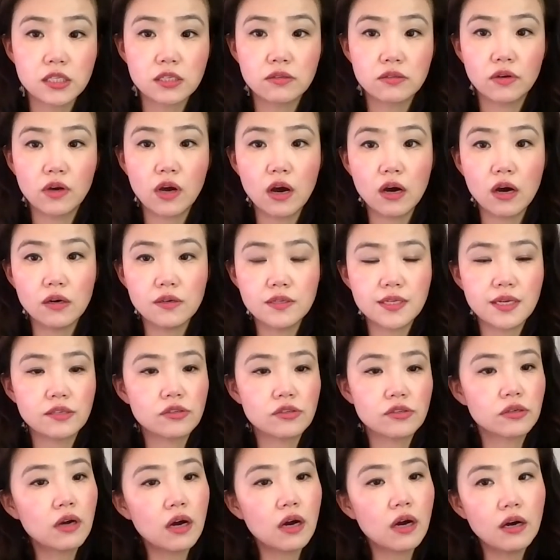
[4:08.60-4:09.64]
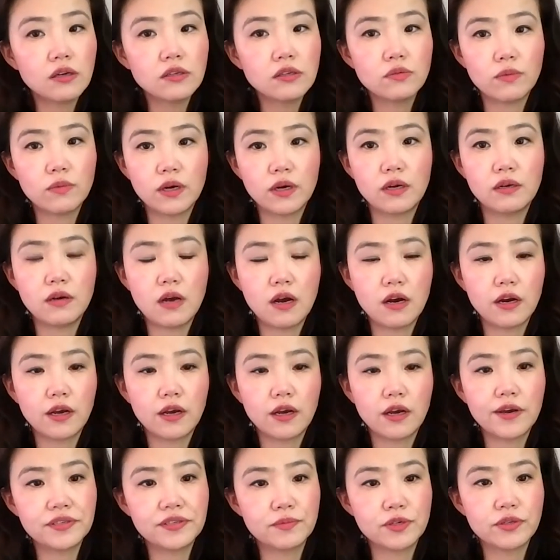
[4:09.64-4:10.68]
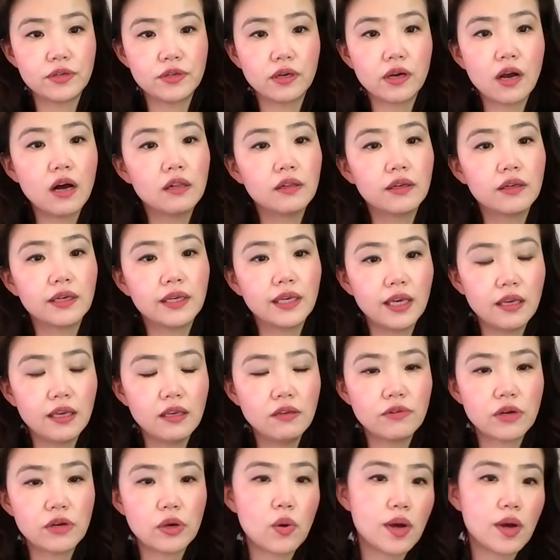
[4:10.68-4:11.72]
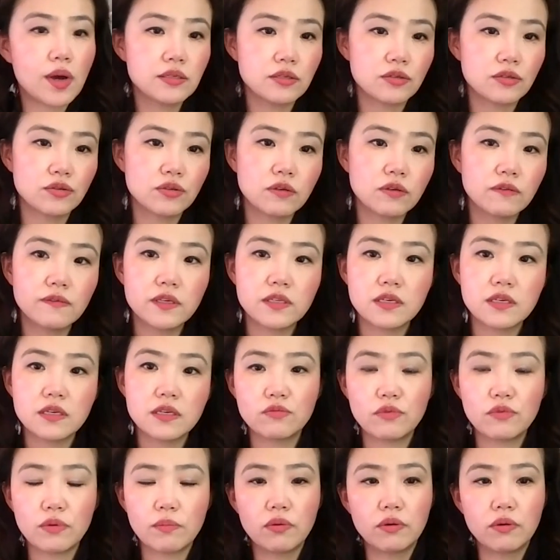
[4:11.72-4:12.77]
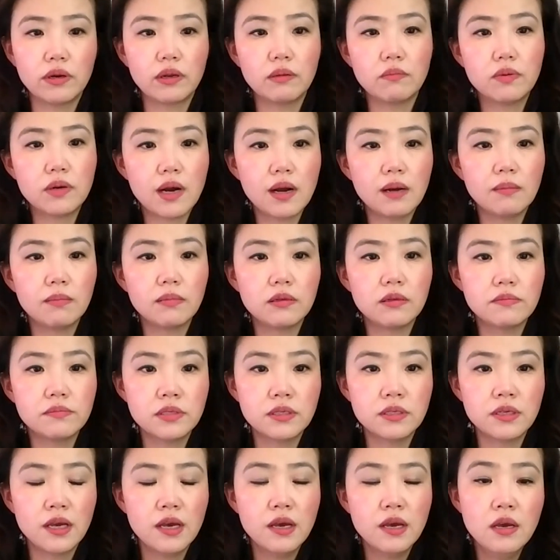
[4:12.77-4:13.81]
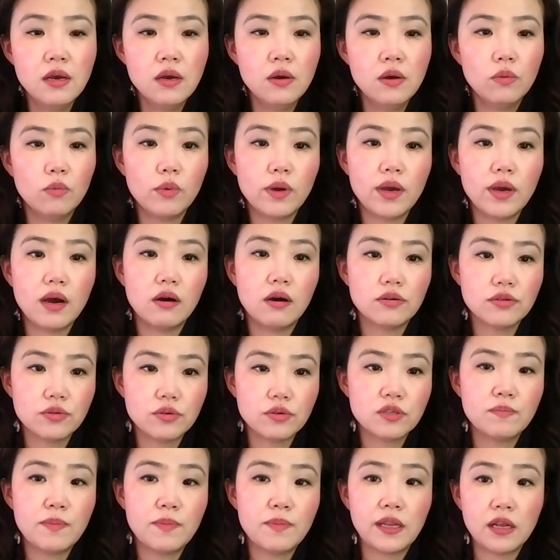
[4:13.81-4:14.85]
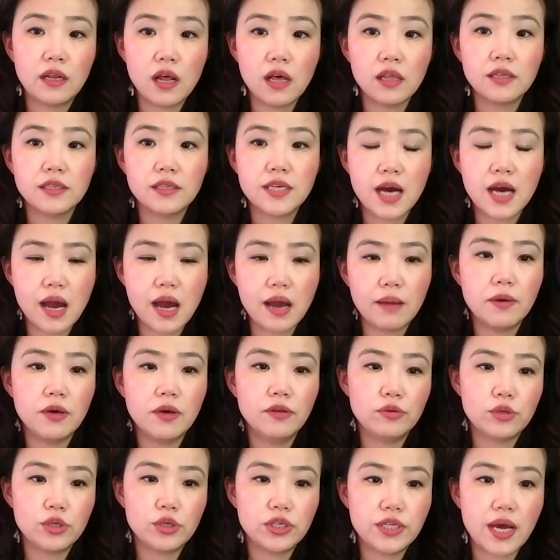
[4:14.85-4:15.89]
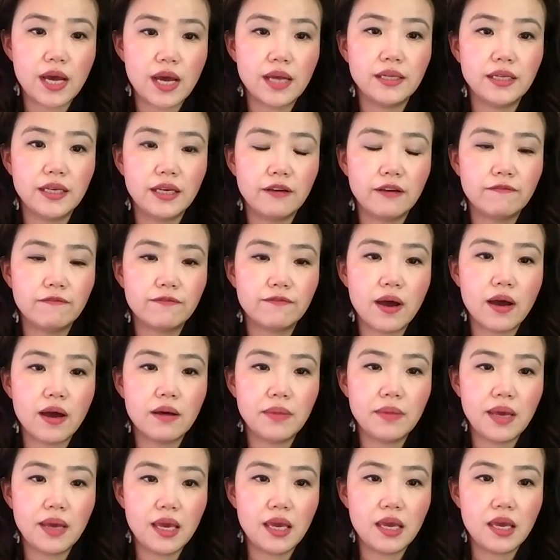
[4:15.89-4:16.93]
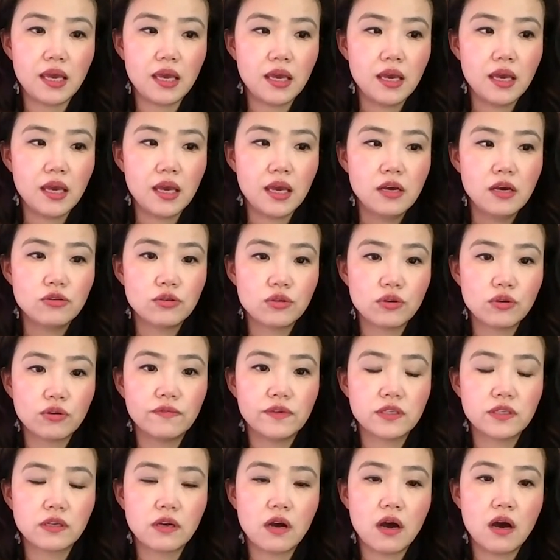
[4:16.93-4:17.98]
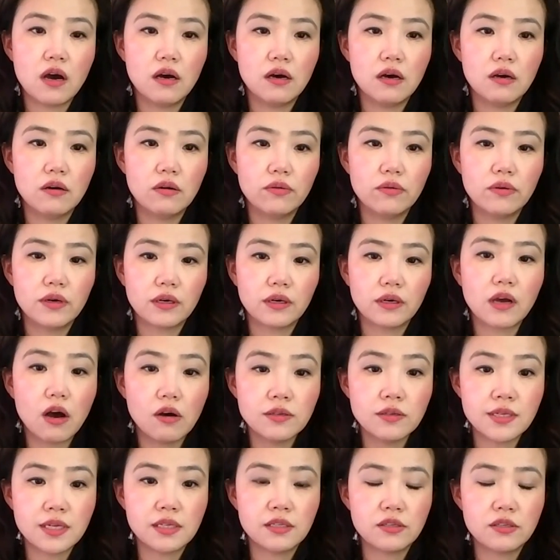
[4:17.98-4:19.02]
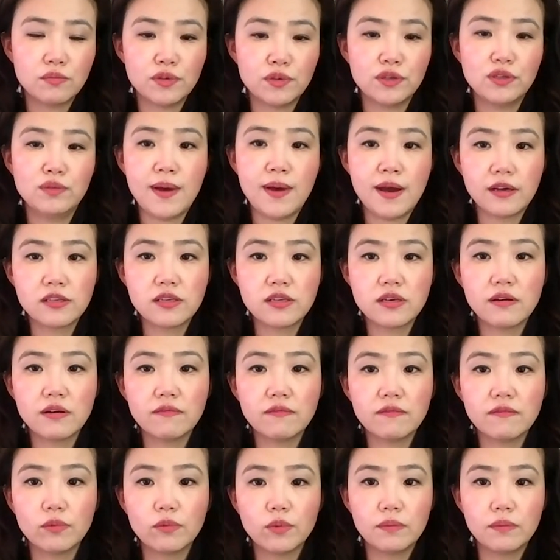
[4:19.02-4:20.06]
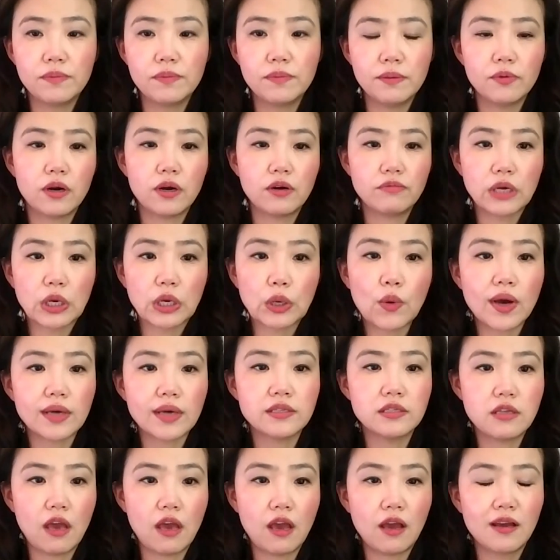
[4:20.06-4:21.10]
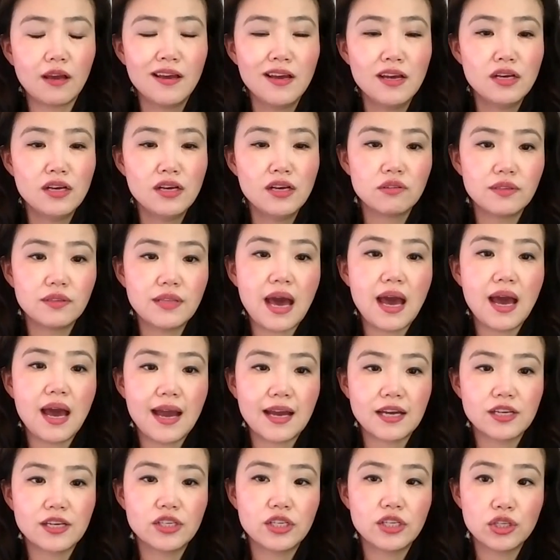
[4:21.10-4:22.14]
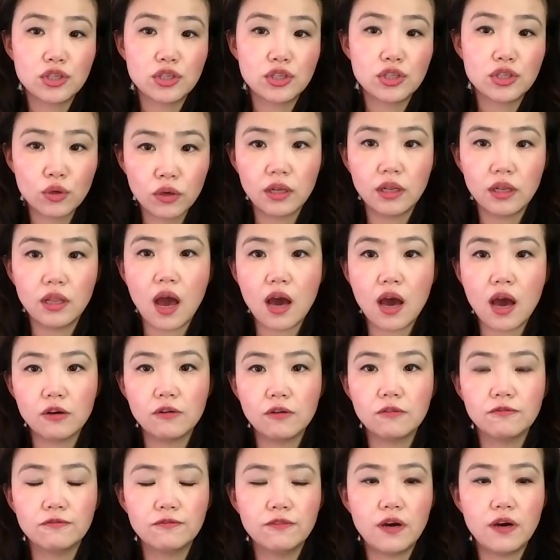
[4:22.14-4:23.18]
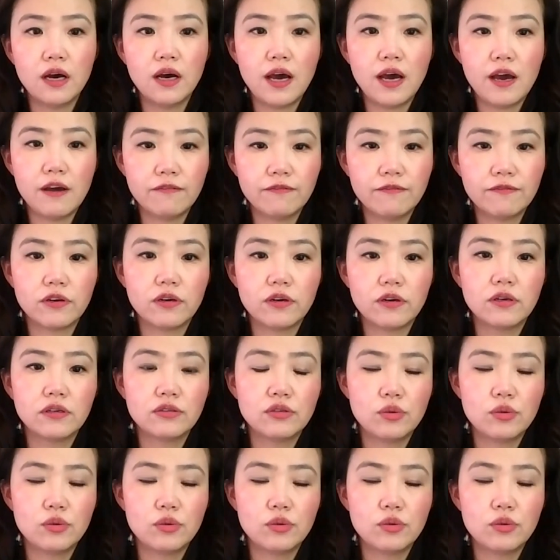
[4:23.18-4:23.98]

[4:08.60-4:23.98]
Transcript: call center calls where our customers are calling in, requesting services, reporting problems. We also spend a lot of time understanding from a service call or call center perspective what people are requesting. So that actually took a lot of effort